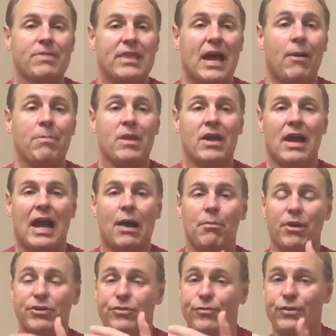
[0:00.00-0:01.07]
Now, how
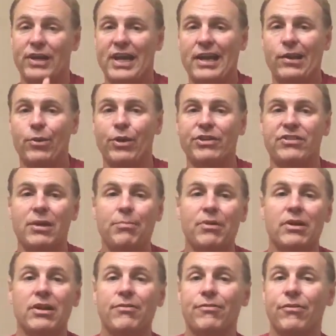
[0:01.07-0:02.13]
much free category?
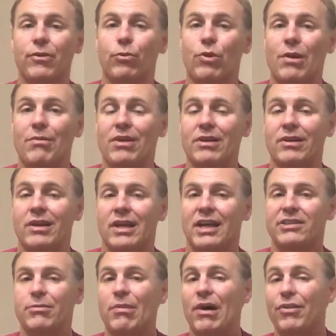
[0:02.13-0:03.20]
Typically for women,
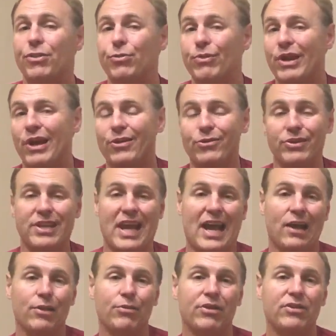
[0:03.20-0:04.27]
it's about 300
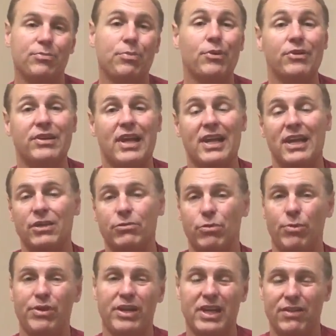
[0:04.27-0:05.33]
calories per day is
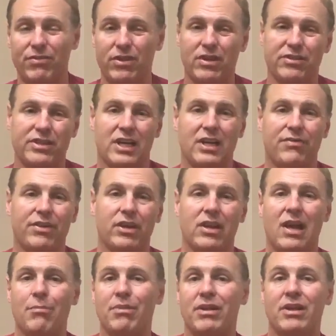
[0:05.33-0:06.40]
what we give you as kind of an
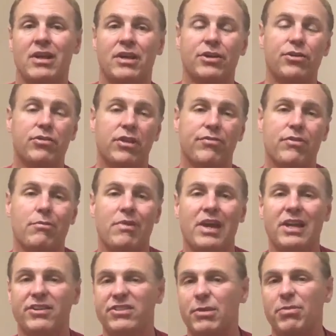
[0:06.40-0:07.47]
allotment. Usually for
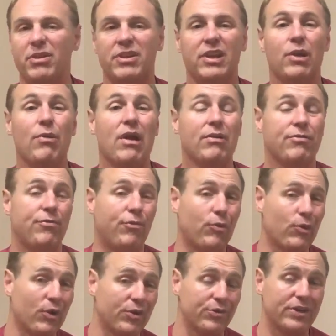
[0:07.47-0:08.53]
men, it's typically around
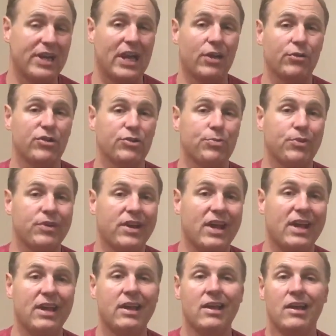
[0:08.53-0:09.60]
400 calories per
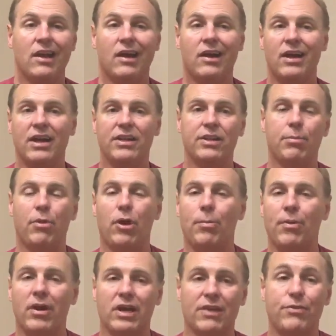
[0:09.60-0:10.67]
day in the
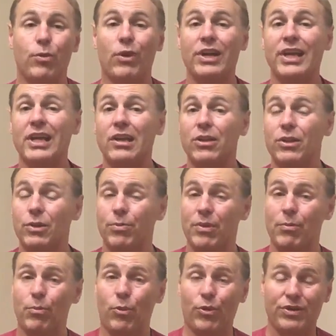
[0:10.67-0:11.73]
ballpark. If you want to get a little
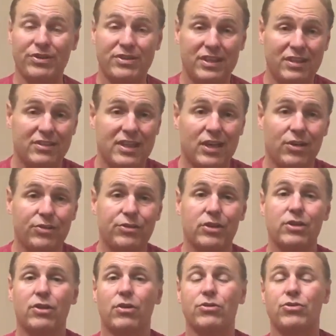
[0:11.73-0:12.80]
bit more detailed, you
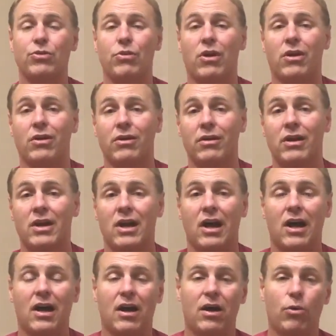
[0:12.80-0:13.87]
can go to our
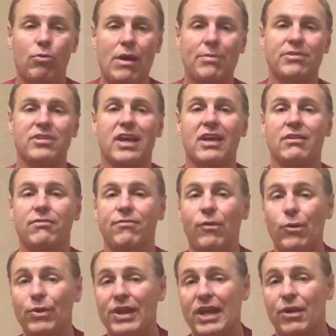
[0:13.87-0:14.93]
website,
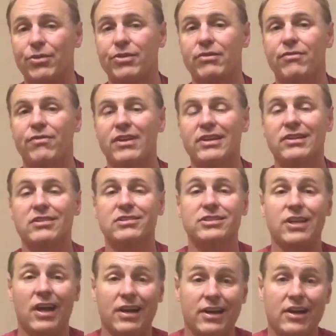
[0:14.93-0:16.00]

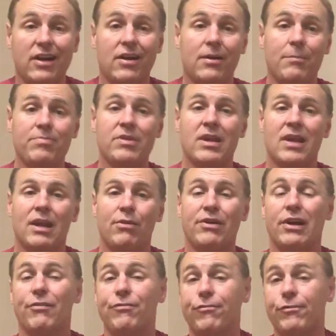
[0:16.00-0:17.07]
foleyhealthandfitness.com. We've
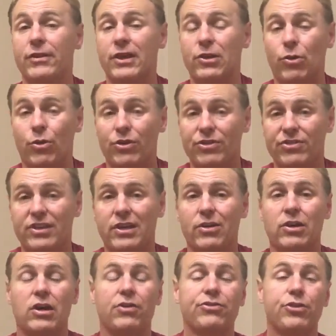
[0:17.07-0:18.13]
got a free course there
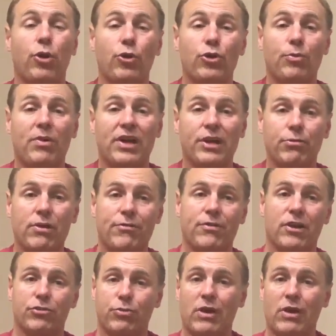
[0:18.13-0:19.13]
called Total Body Refresh.